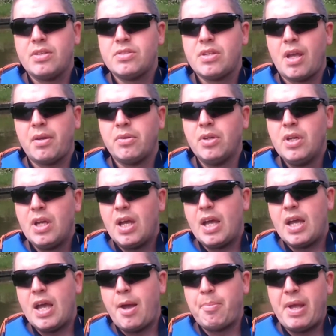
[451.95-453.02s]
So
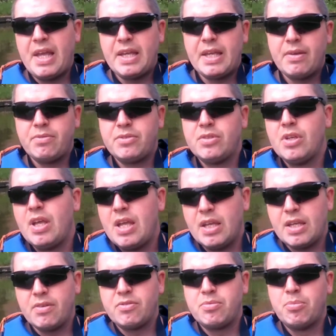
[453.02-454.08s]
it gives
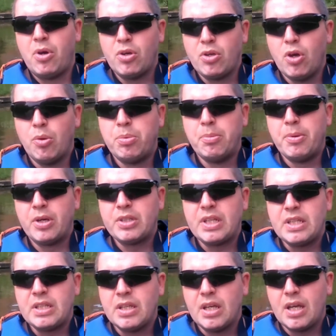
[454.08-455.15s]
my upper
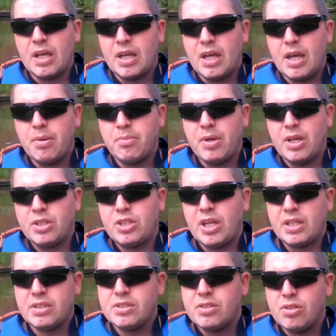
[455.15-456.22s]
body a
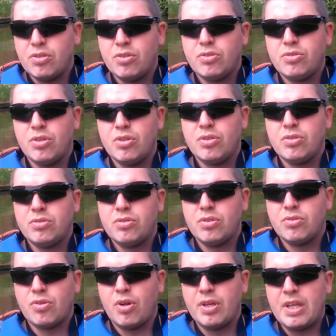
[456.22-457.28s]
chance
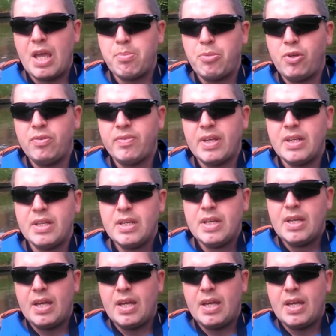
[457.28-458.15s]
to try and get moving,